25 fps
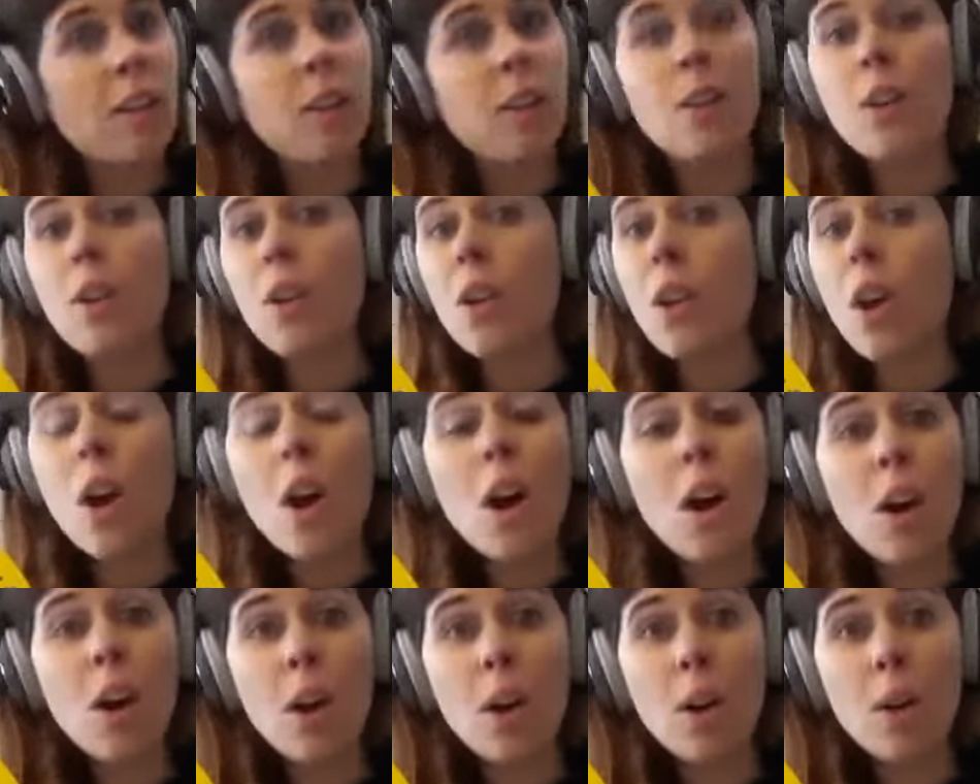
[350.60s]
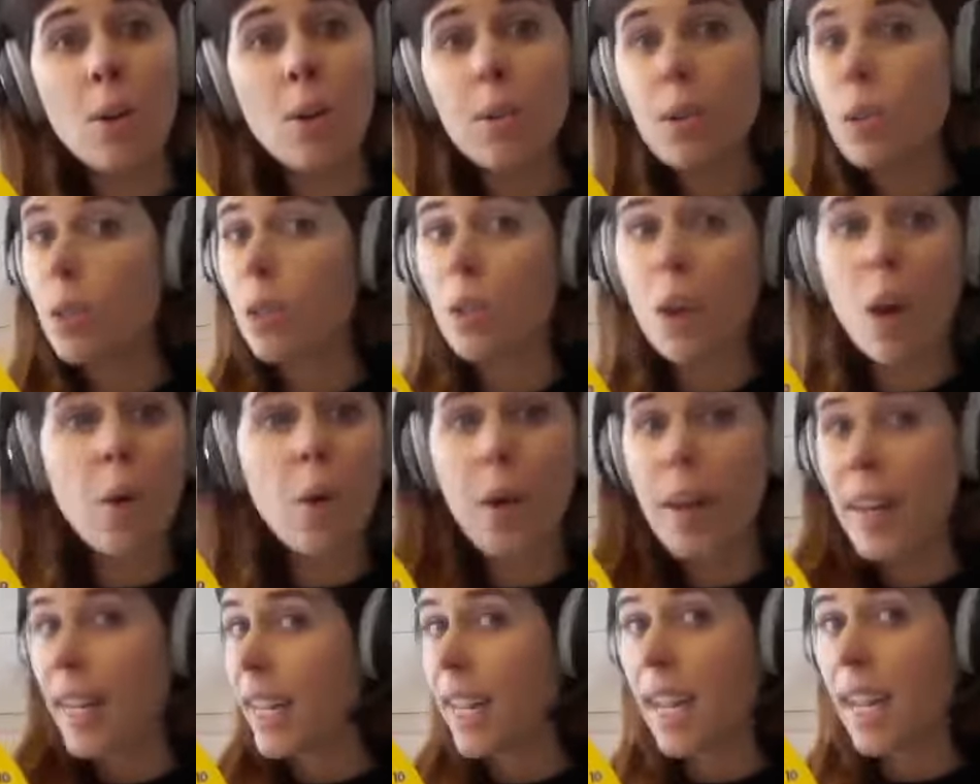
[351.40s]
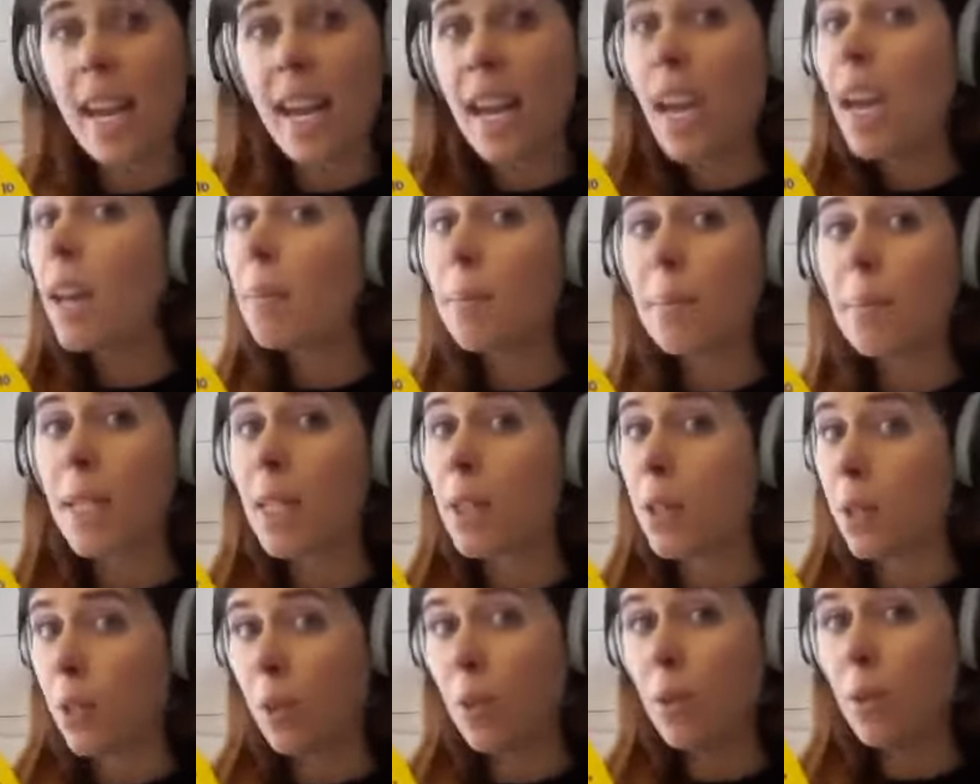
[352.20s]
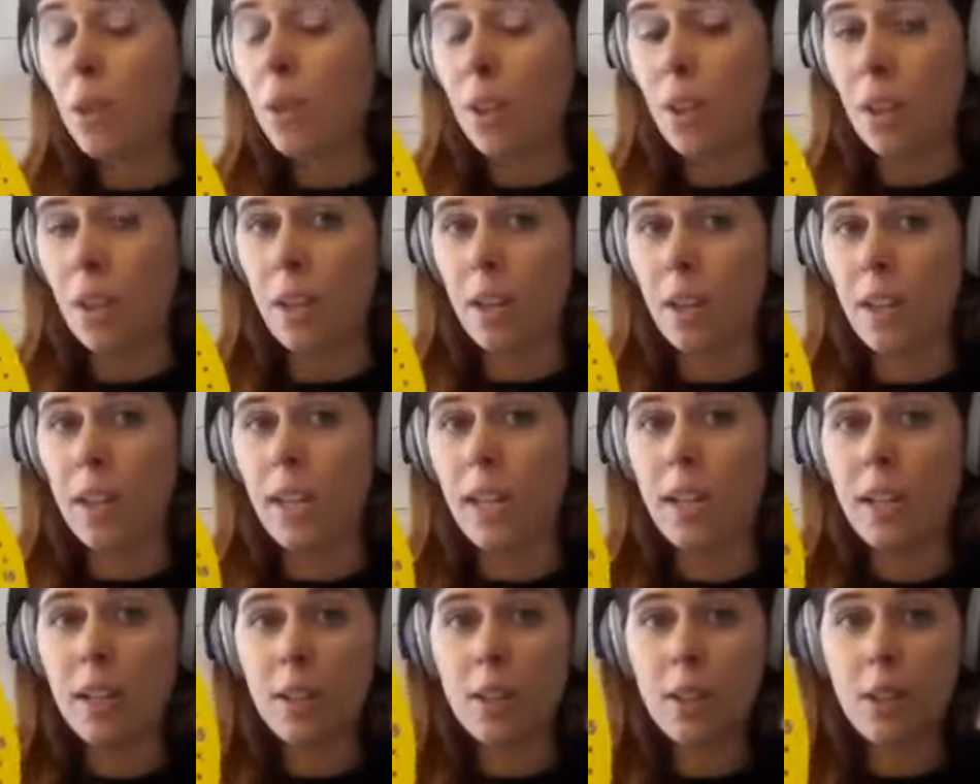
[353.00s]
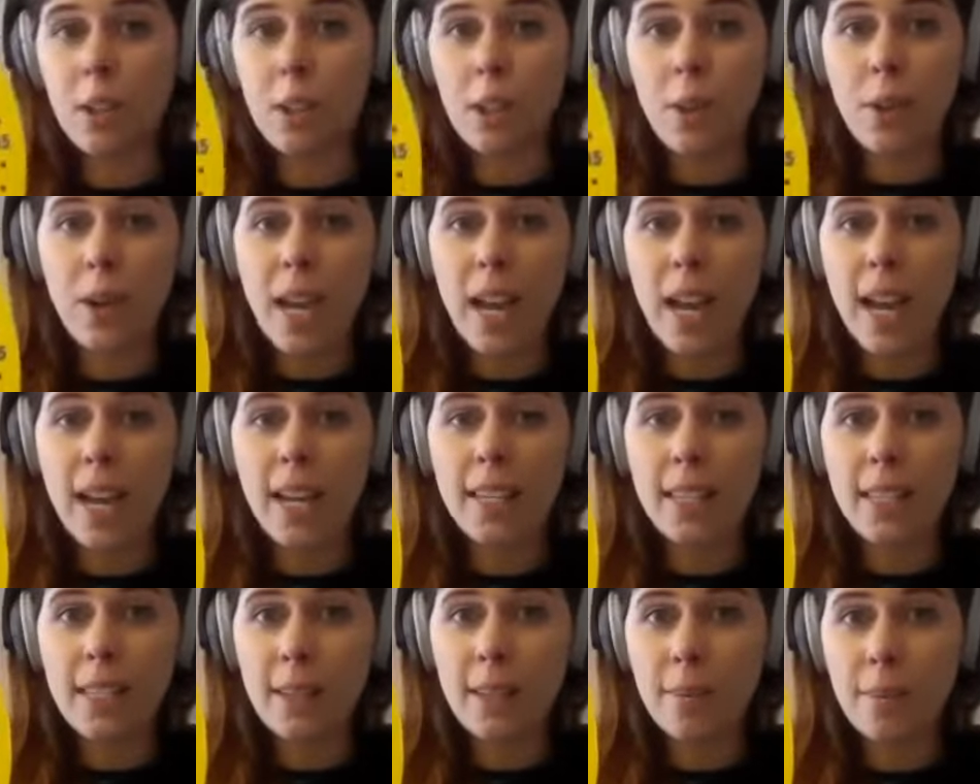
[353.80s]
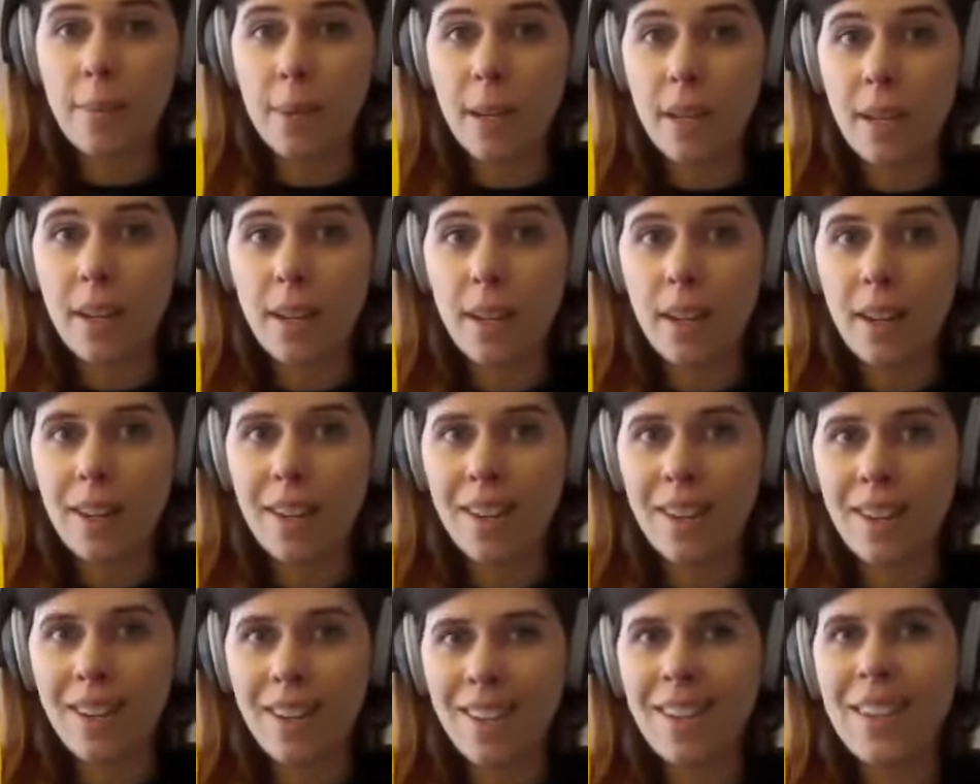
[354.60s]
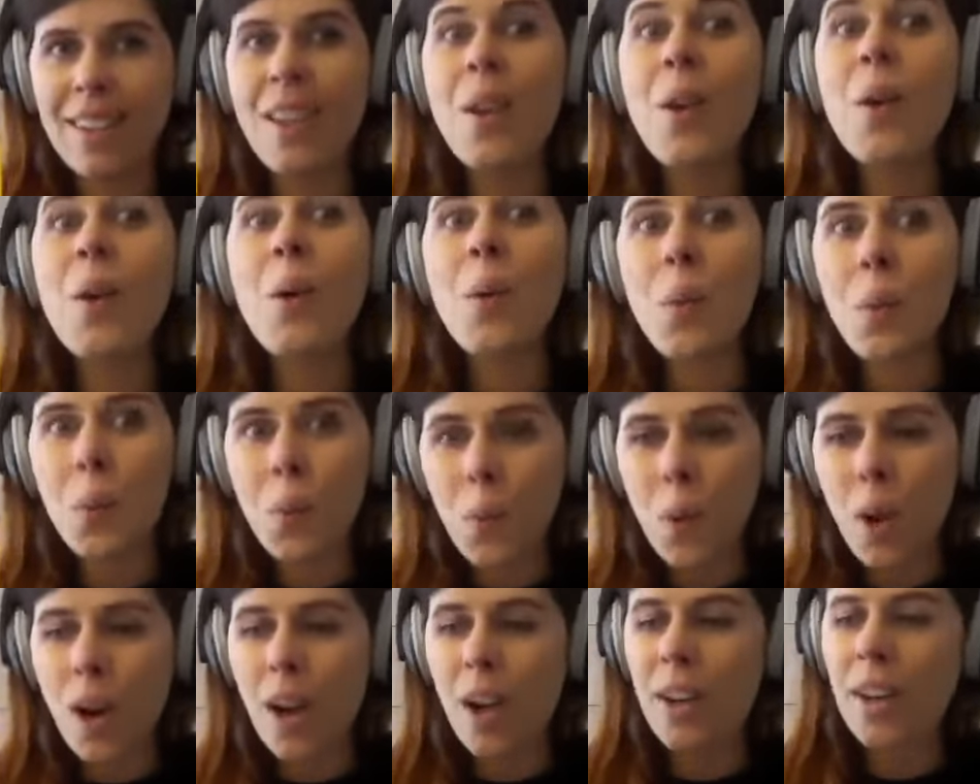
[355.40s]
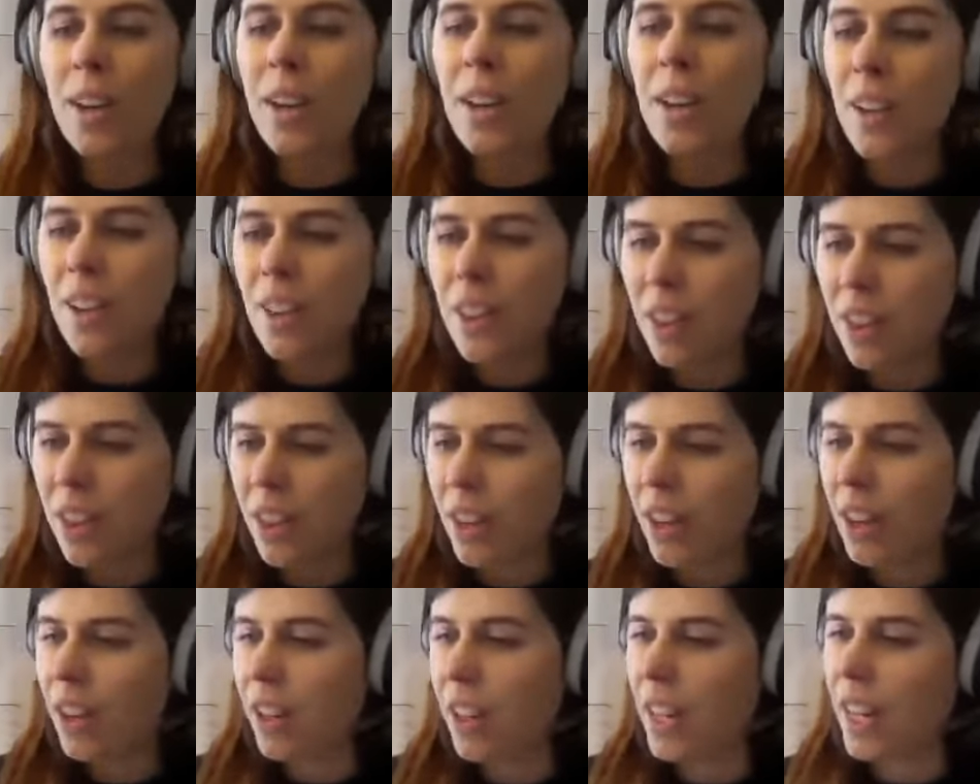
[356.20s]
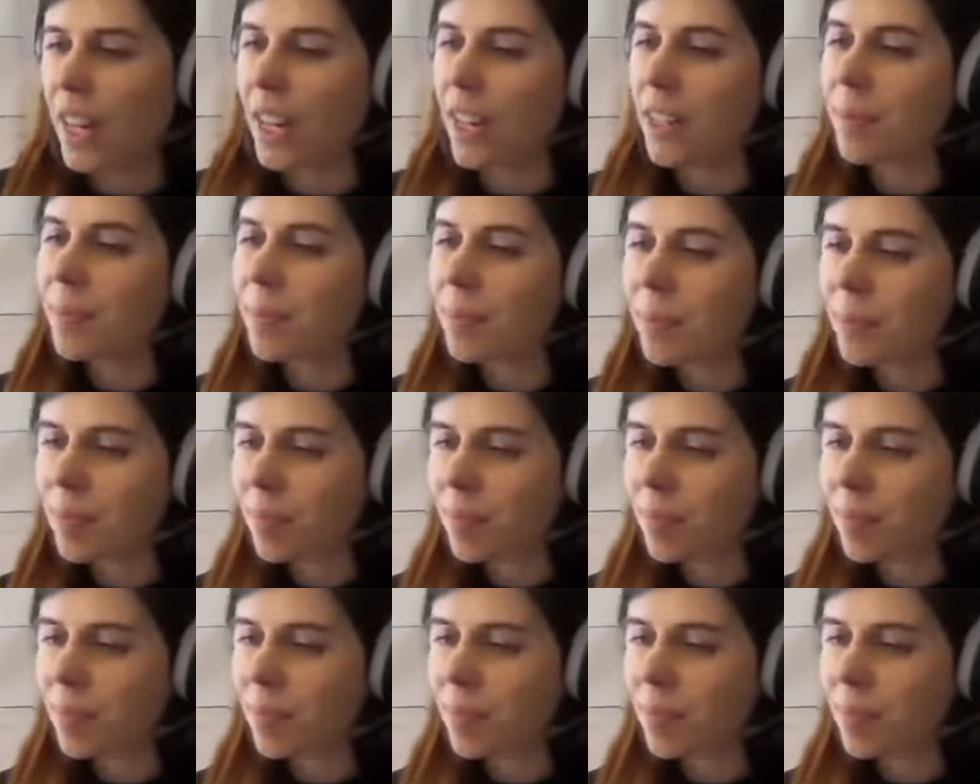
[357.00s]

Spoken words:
No. So it can't be 2:30. So it has to be 1:30.